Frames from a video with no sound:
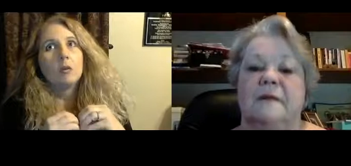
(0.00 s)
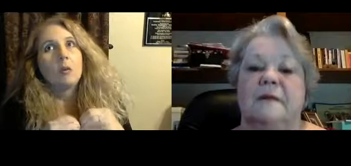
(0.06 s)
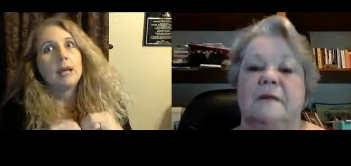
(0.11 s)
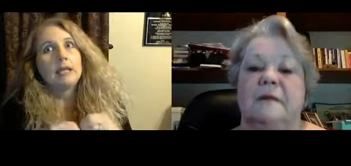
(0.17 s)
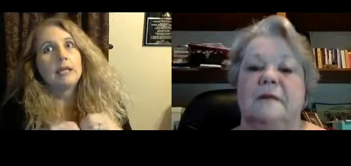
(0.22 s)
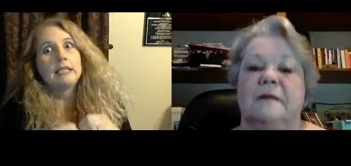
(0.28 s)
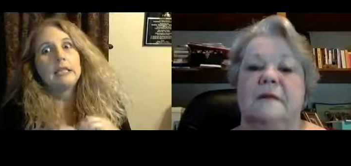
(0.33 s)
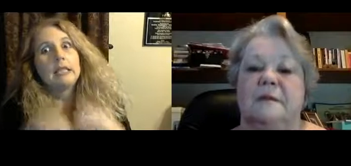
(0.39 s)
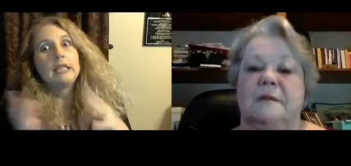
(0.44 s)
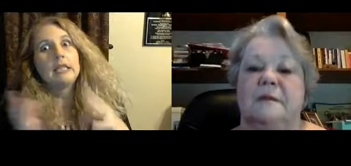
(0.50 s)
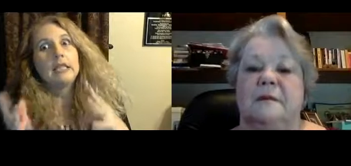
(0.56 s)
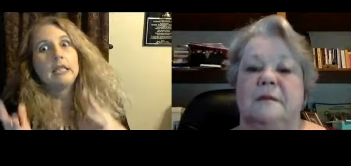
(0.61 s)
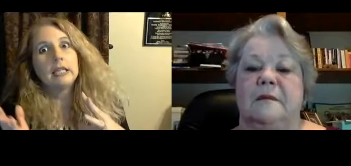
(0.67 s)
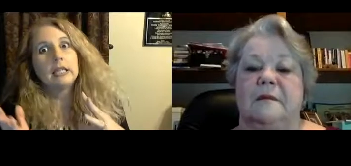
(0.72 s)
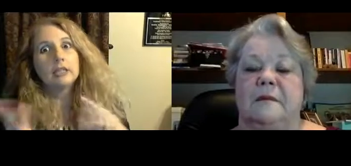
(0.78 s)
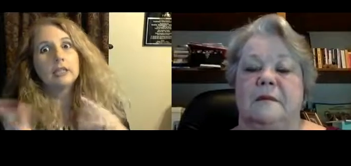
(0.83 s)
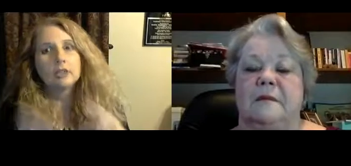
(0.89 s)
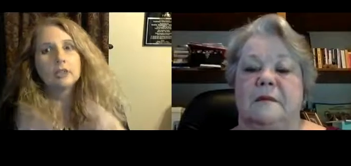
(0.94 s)
Speaker 1: the way I said
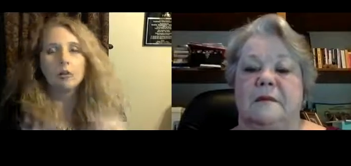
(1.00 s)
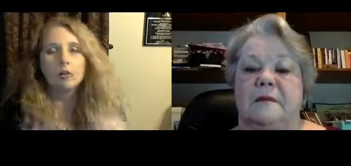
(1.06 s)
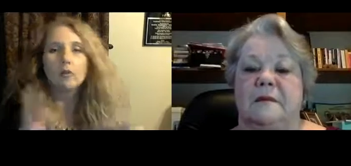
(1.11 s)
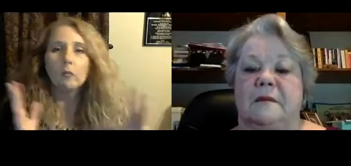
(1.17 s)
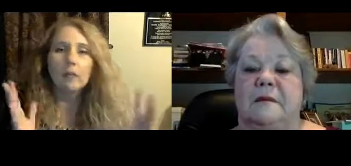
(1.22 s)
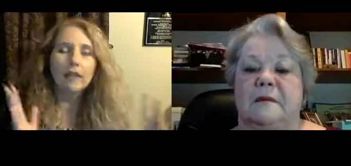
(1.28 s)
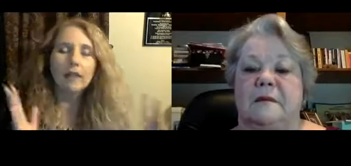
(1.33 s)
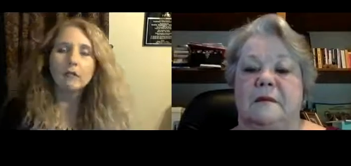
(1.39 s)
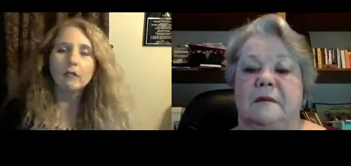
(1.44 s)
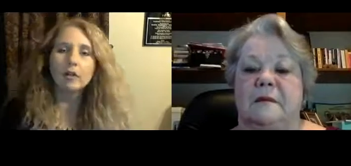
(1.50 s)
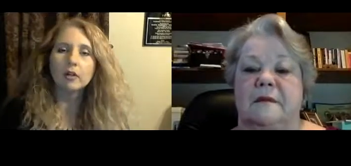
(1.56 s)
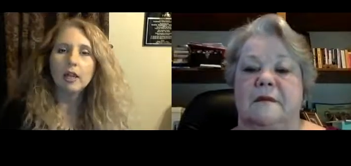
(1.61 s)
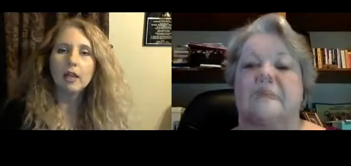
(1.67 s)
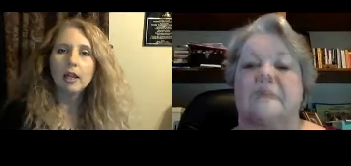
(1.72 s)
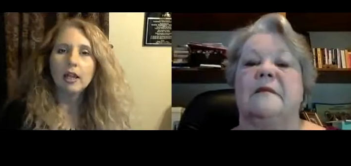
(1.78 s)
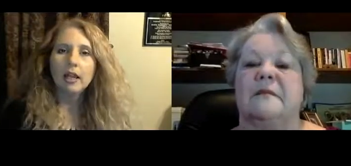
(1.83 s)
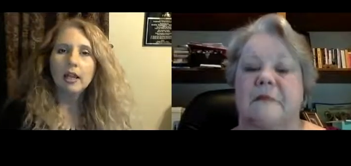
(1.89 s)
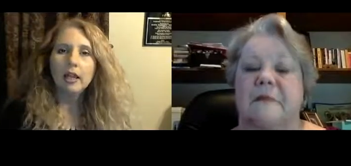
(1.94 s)
this, or whatever
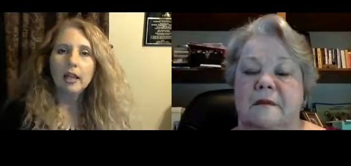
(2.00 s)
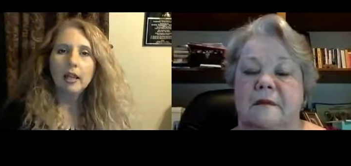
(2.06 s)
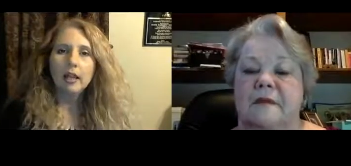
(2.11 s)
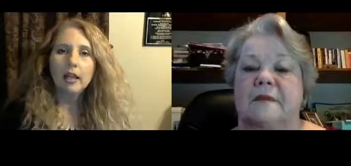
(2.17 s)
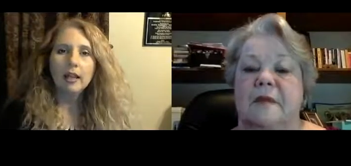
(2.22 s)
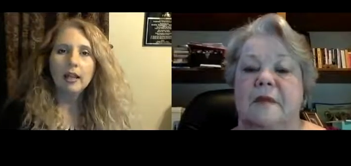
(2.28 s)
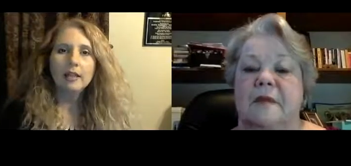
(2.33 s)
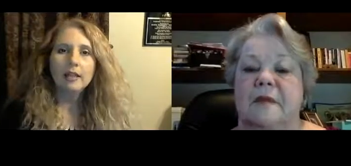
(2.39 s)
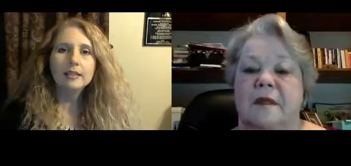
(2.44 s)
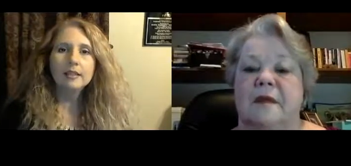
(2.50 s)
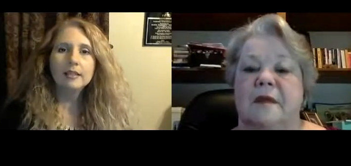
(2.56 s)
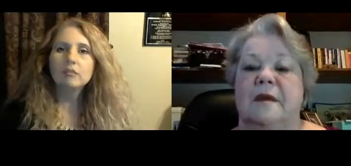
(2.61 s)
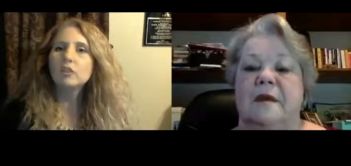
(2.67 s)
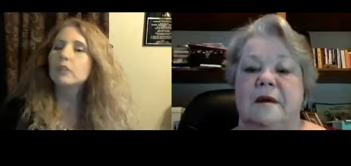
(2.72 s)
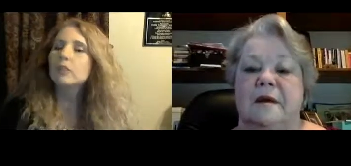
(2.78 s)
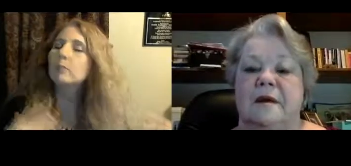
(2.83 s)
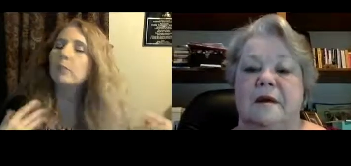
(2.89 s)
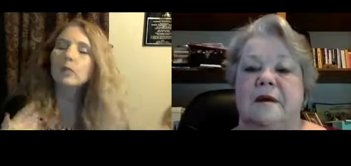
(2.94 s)
instead of
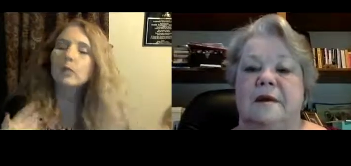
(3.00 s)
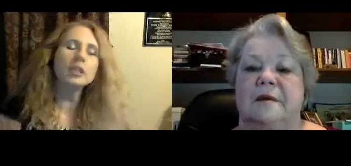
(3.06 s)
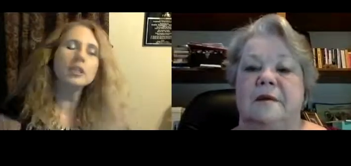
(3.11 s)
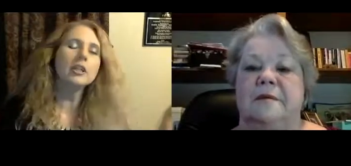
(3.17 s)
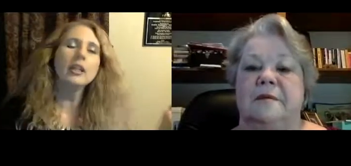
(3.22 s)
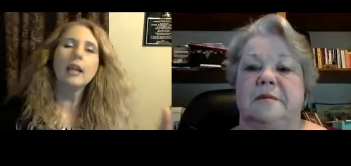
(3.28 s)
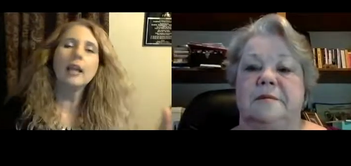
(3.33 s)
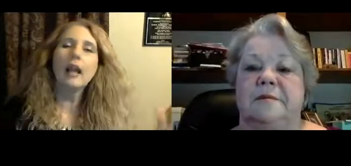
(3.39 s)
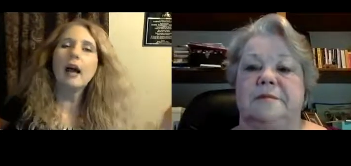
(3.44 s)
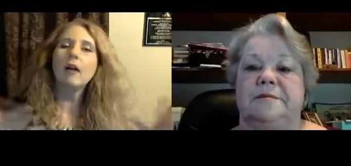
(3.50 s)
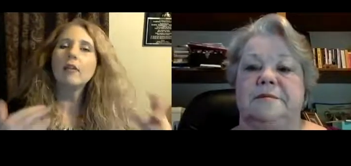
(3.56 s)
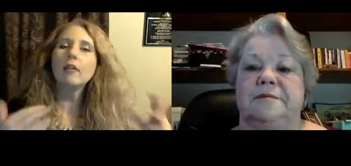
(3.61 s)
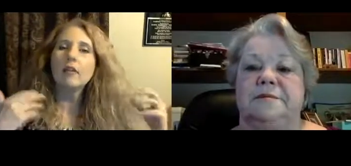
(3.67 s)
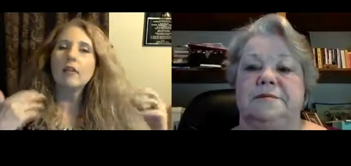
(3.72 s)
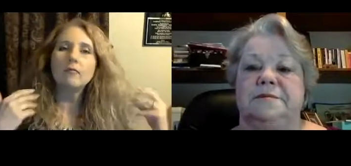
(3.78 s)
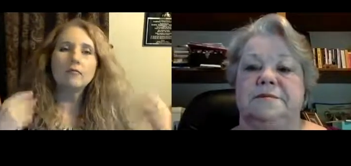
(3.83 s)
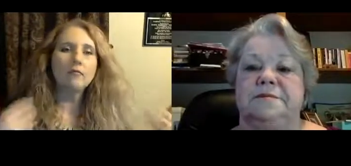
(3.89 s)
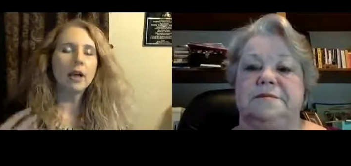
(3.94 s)
just pushing it out
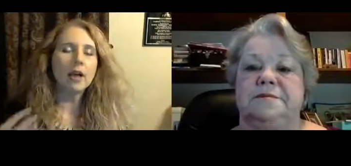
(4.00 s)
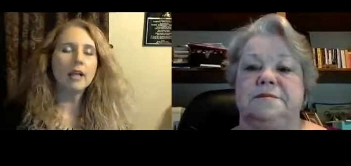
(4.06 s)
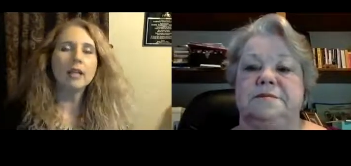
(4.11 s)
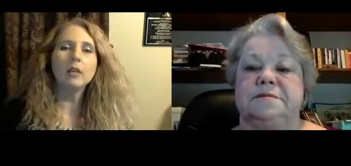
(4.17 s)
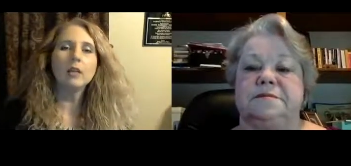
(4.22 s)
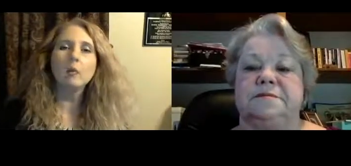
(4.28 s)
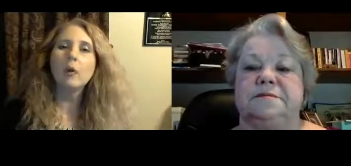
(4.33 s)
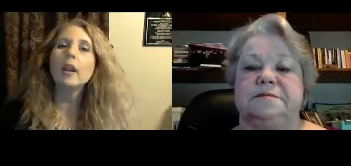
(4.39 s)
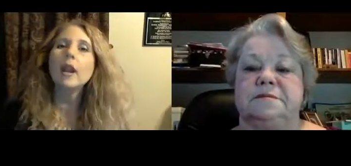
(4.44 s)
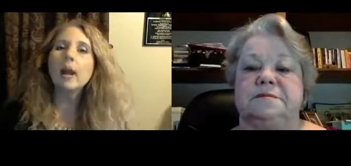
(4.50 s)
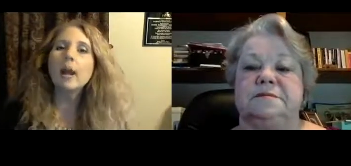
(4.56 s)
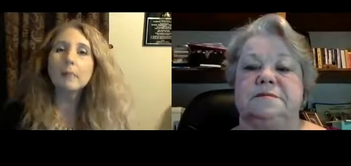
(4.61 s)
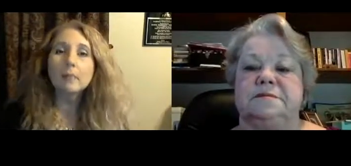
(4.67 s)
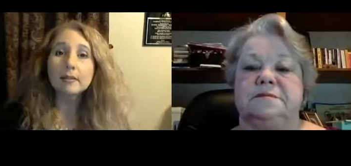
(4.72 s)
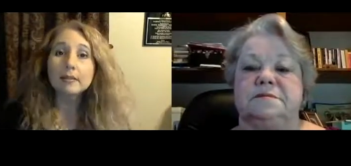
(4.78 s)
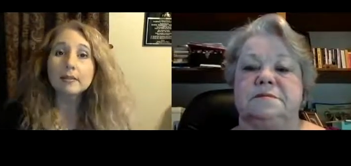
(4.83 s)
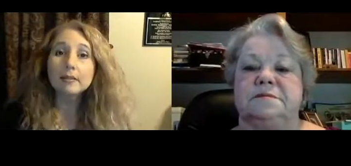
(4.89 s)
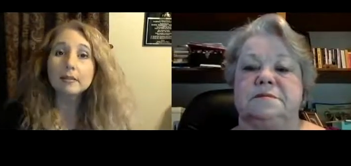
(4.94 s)
and finding what
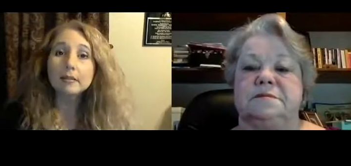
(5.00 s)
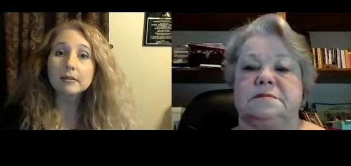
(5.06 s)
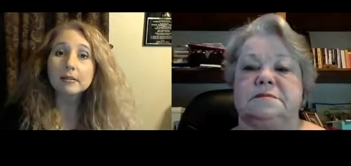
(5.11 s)
happens.